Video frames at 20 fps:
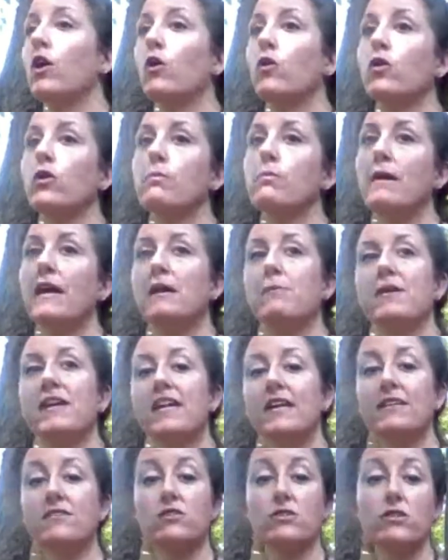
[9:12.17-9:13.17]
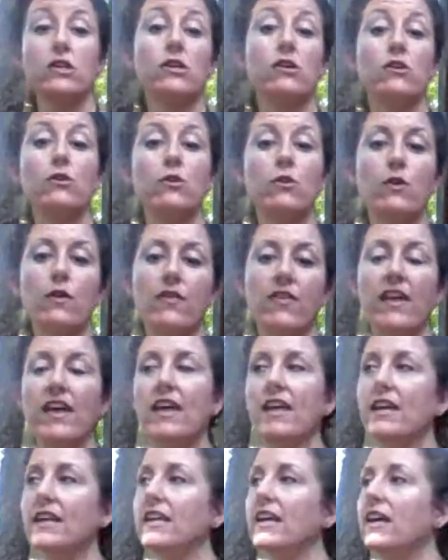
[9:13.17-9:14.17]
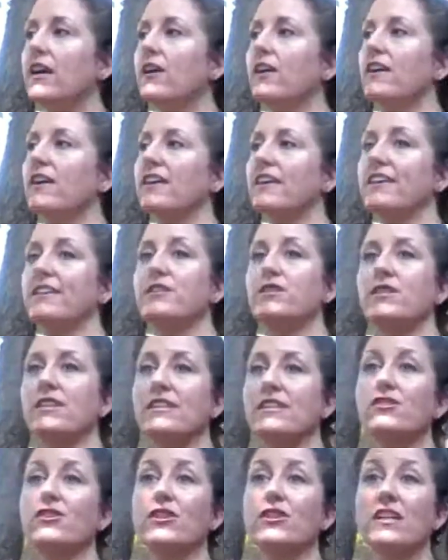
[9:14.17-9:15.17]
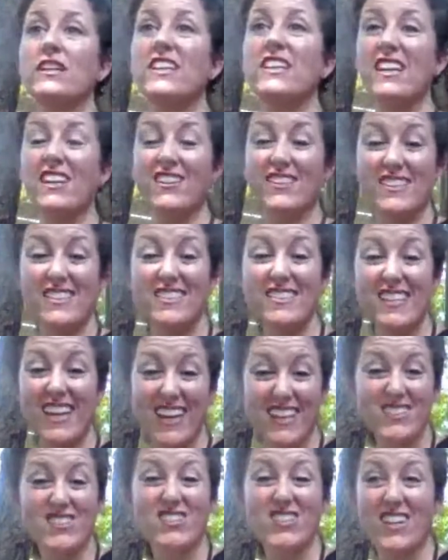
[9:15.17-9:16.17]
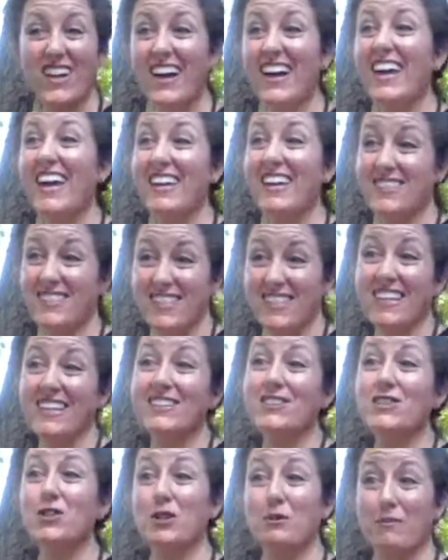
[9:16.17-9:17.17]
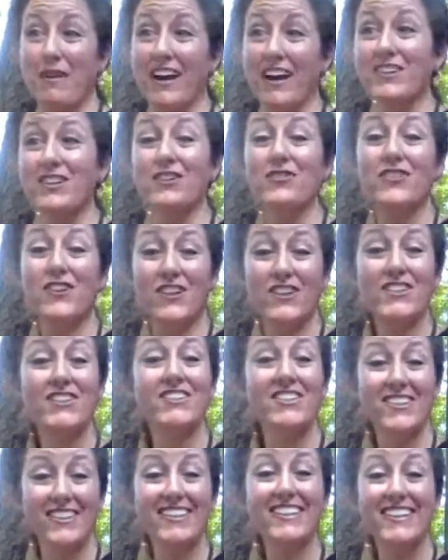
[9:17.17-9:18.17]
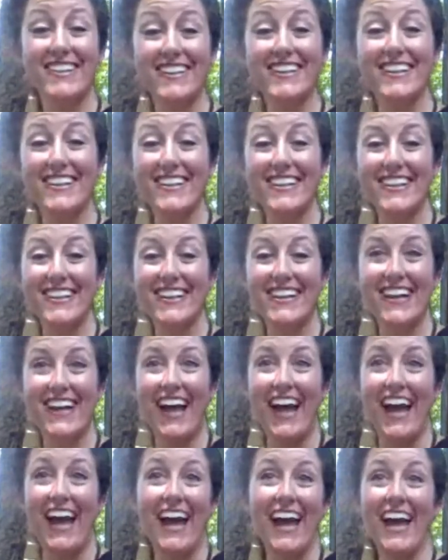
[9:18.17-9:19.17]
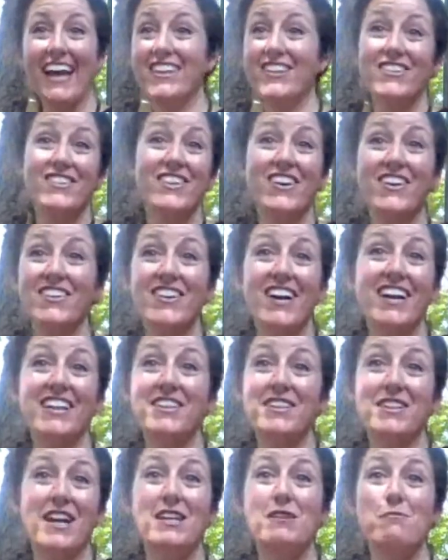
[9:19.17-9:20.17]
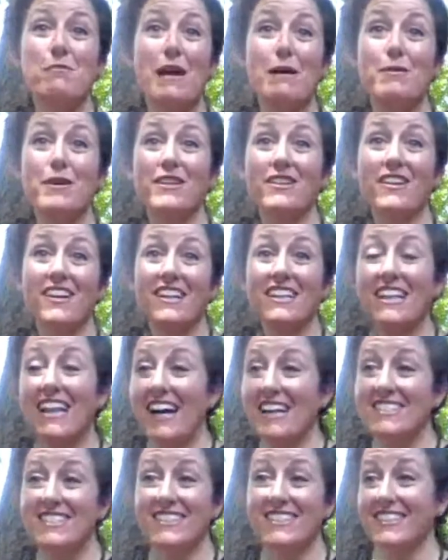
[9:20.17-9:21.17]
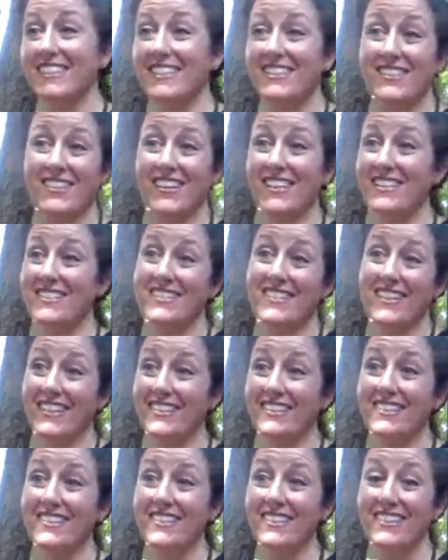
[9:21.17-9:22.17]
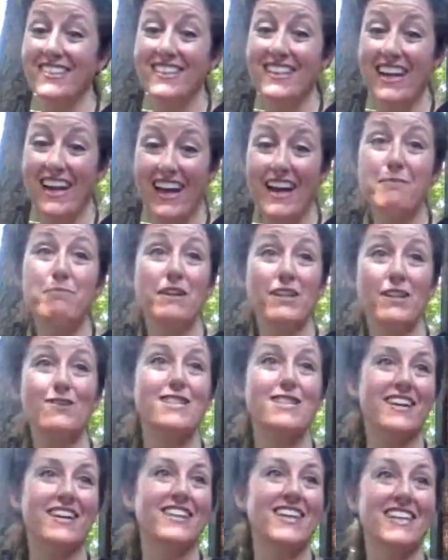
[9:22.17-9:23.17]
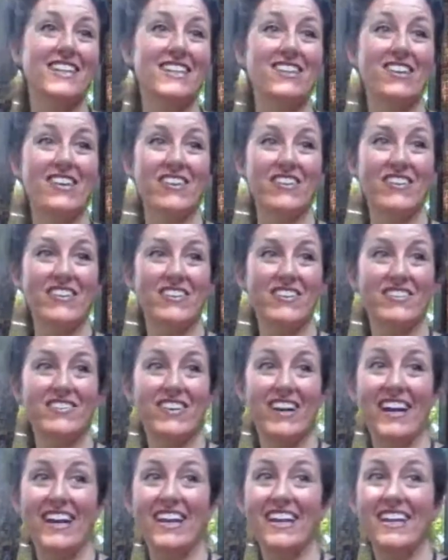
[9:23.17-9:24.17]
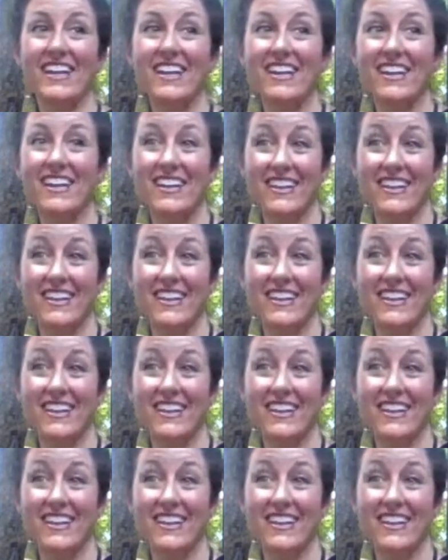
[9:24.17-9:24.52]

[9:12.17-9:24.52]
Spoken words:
or maybe it's the you that is going to get on a stage tonight and sing into a microphone. And you don't, and you, maybe you're not a classically trained singer, but you sound like you, right?